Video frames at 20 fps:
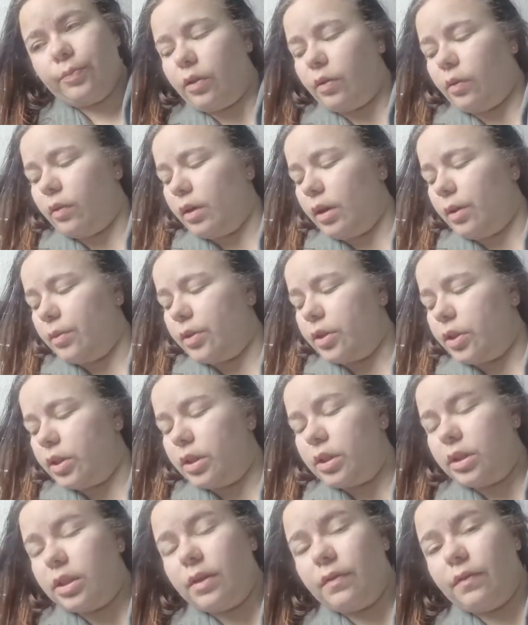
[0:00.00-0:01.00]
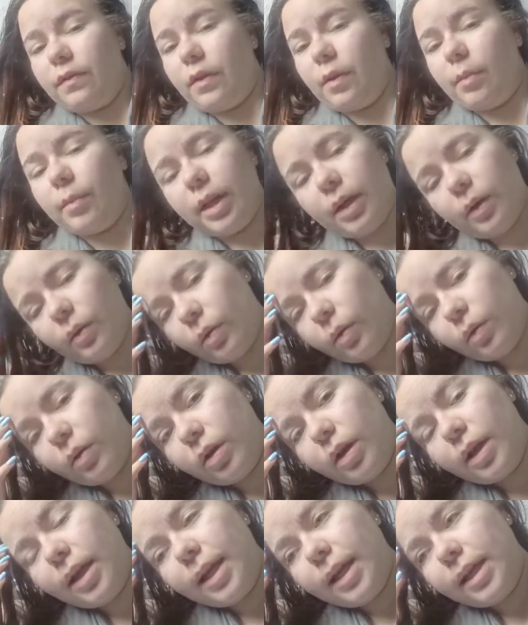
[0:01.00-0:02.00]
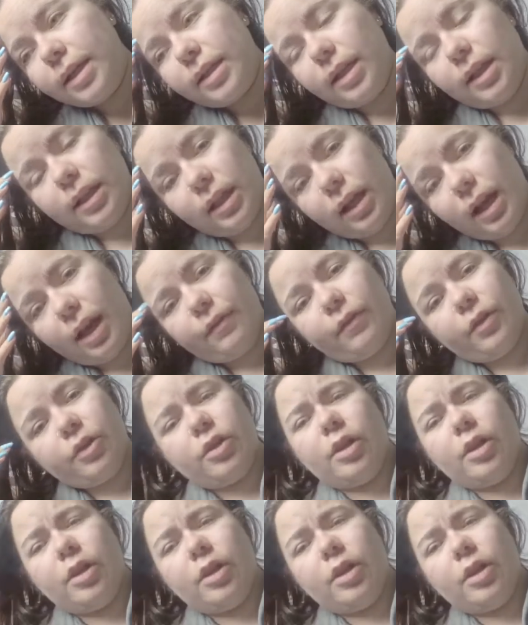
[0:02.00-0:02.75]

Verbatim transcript: I thought I would just film a little day in the life.